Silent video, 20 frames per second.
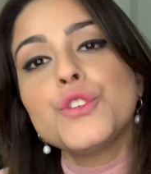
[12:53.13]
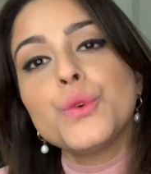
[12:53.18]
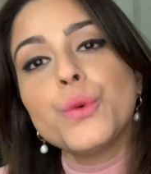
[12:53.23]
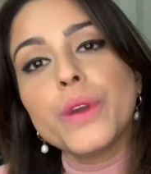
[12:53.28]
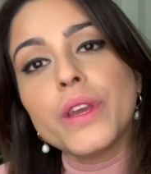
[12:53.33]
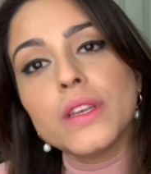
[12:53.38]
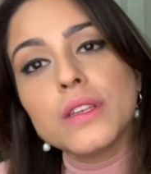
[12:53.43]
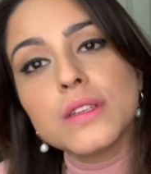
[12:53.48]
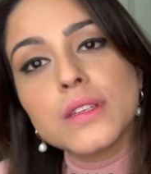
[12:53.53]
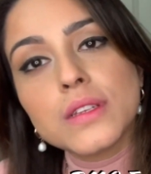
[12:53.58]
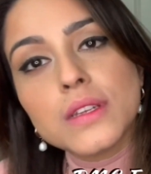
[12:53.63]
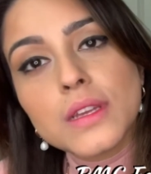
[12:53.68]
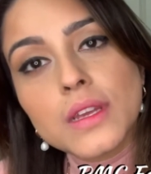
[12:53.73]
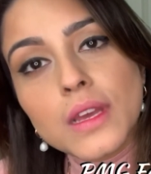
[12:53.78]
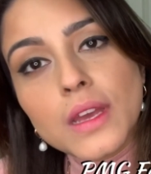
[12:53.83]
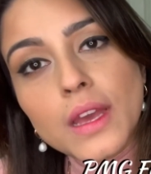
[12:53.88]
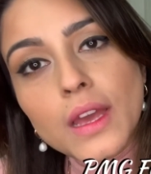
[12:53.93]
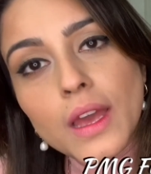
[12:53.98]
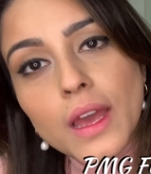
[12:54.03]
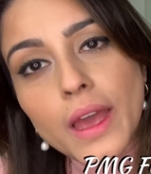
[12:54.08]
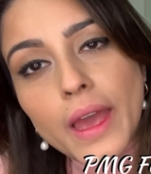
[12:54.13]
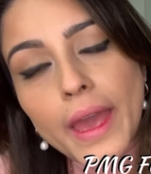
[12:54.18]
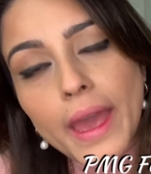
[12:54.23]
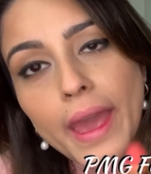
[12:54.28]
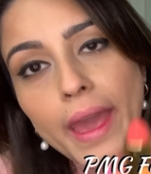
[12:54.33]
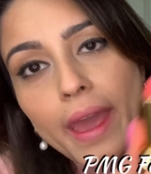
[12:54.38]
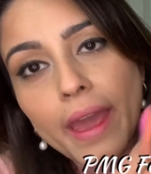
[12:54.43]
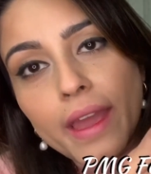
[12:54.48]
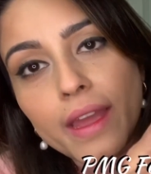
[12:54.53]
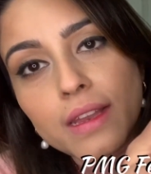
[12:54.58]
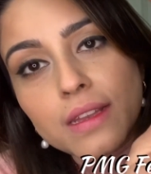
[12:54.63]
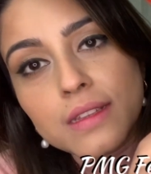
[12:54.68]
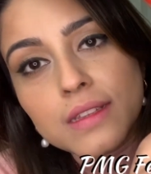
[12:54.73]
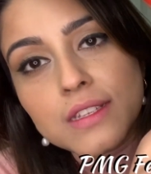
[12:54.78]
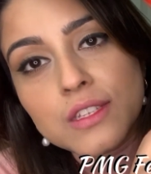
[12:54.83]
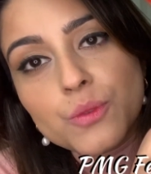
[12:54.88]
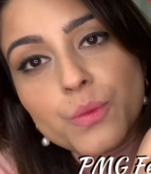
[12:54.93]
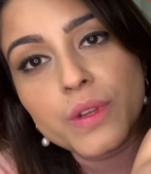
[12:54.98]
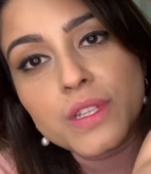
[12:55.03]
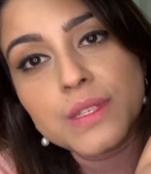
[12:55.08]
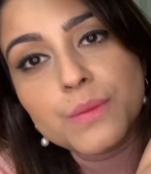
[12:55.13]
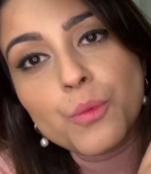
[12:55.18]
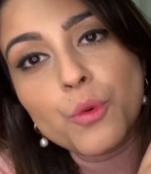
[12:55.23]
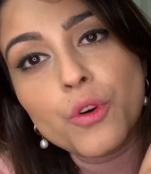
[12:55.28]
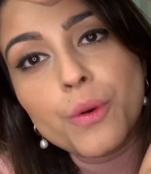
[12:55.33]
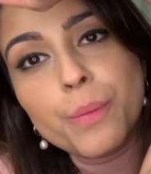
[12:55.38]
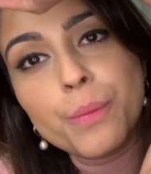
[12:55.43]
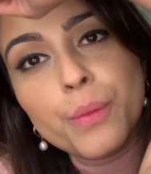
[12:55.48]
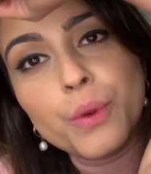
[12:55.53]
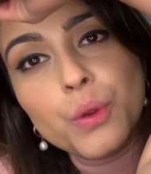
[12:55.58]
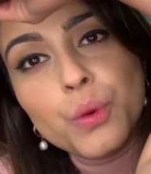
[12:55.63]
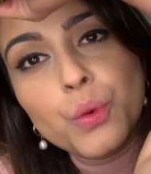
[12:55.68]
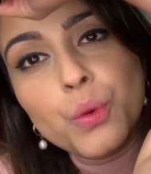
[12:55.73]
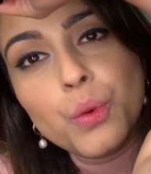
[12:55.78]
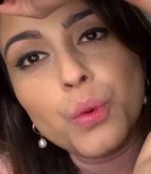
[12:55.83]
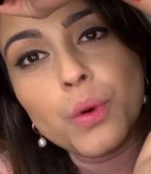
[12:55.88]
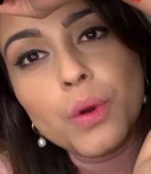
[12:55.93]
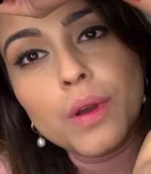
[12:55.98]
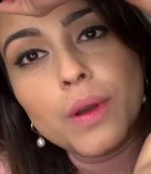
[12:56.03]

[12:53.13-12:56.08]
to it and this one's more blue.